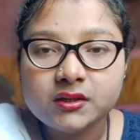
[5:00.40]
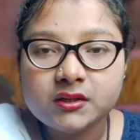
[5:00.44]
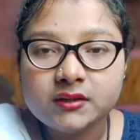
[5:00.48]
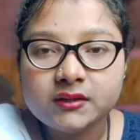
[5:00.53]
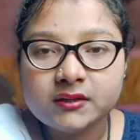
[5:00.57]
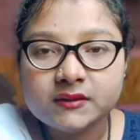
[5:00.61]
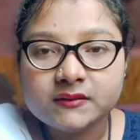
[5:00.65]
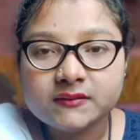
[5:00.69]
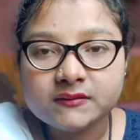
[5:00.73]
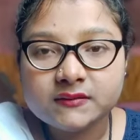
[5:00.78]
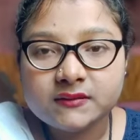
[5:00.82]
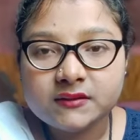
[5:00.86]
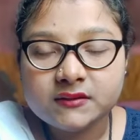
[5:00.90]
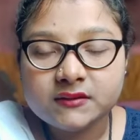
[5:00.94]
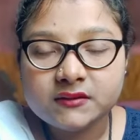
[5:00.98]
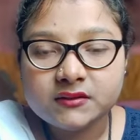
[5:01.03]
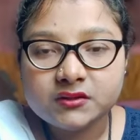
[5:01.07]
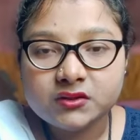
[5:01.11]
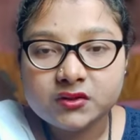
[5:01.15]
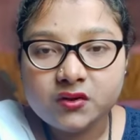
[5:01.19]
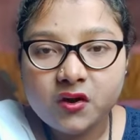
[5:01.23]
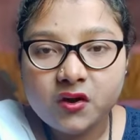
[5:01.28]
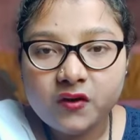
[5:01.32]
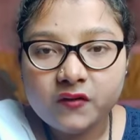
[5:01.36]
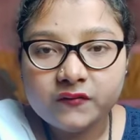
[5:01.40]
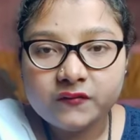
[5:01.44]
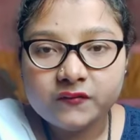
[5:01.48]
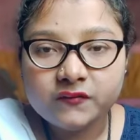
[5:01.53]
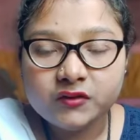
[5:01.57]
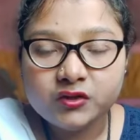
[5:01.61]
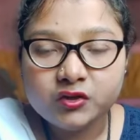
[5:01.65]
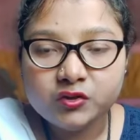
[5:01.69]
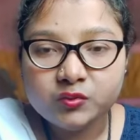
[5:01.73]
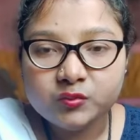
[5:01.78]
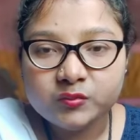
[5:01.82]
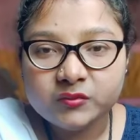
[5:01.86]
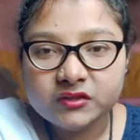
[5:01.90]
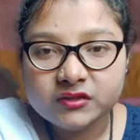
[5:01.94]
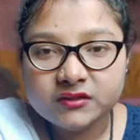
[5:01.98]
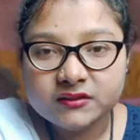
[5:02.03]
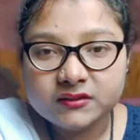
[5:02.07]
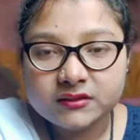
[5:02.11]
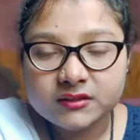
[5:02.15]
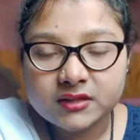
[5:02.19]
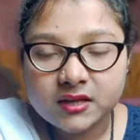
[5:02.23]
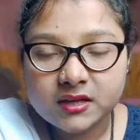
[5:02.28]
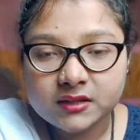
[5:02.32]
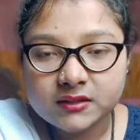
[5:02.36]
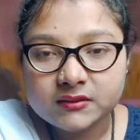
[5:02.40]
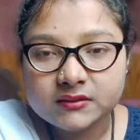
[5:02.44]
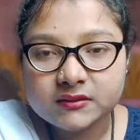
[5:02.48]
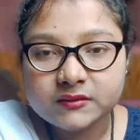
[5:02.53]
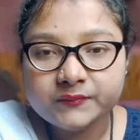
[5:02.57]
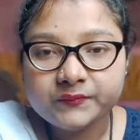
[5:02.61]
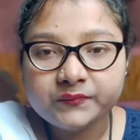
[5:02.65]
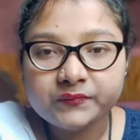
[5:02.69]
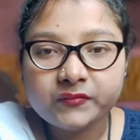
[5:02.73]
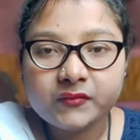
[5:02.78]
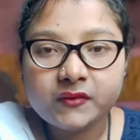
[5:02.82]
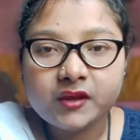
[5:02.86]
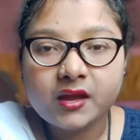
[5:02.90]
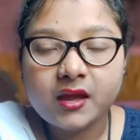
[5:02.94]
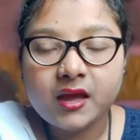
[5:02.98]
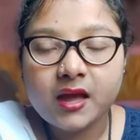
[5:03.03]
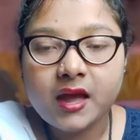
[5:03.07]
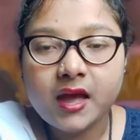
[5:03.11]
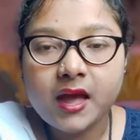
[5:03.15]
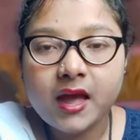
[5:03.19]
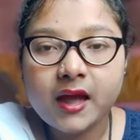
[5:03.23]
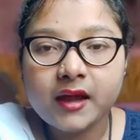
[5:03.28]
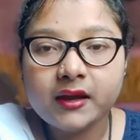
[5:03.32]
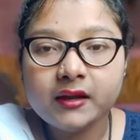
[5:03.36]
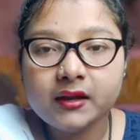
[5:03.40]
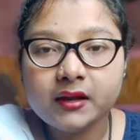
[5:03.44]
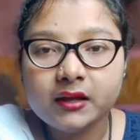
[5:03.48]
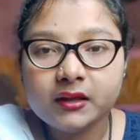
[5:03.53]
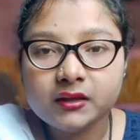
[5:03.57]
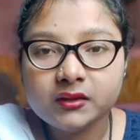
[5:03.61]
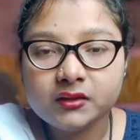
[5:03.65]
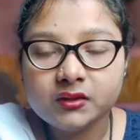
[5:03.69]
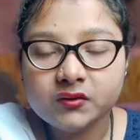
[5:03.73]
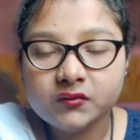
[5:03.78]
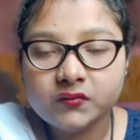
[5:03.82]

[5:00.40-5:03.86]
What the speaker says: consists of numerous stars, and another